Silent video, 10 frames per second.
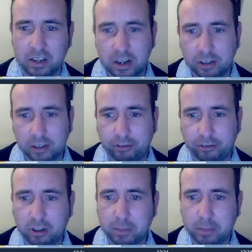The
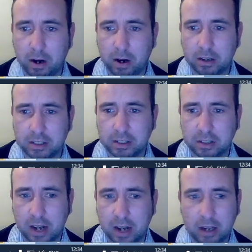first part is an
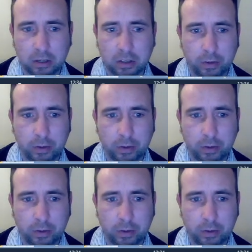algorithm